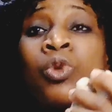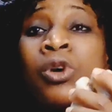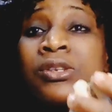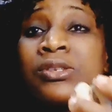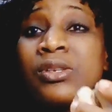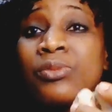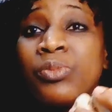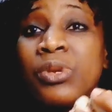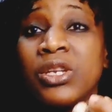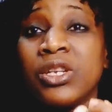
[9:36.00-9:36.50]

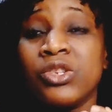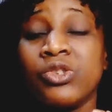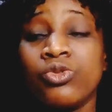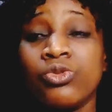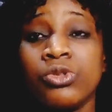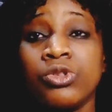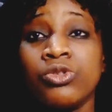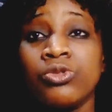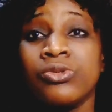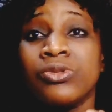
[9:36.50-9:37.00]
once the pain
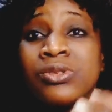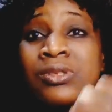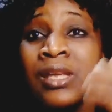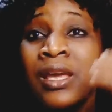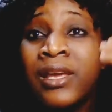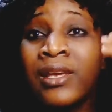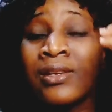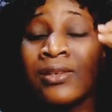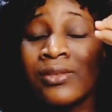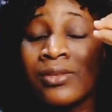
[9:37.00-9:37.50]
is reduced,
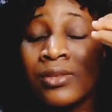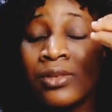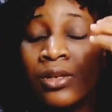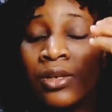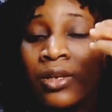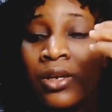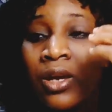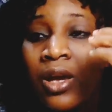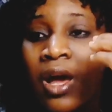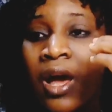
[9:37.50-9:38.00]
there is
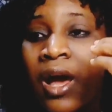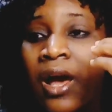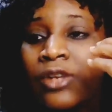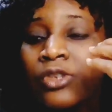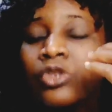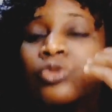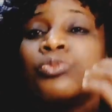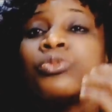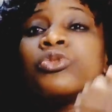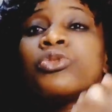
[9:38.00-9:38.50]

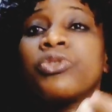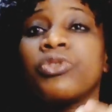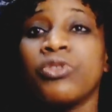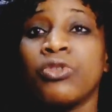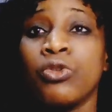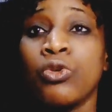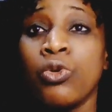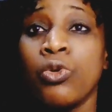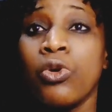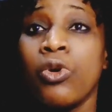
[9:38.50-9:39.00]
a smooth
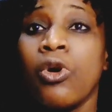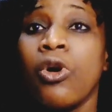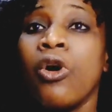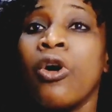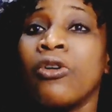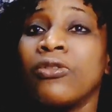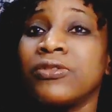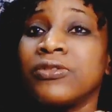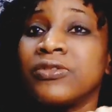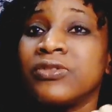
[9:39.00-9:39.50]
flow
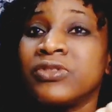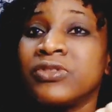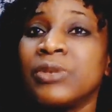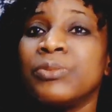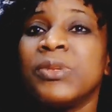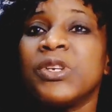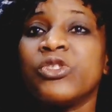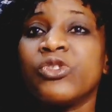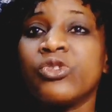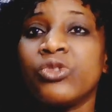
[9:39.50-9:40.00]
of
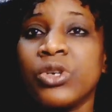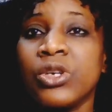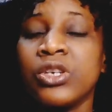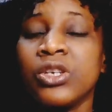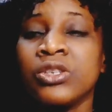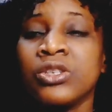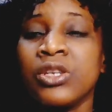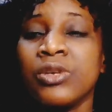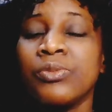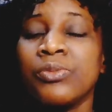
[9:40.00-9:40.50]
the
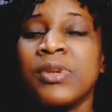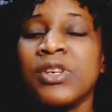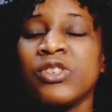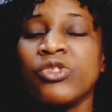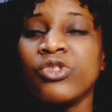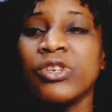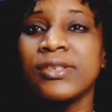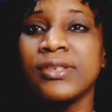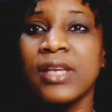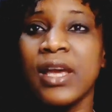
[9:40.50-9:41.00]

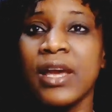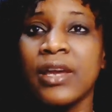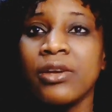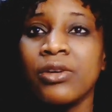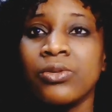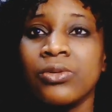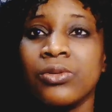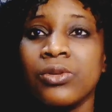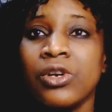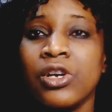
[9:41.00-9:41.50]
menstrual
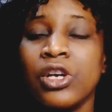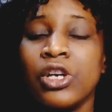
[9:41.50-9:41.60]
cycle.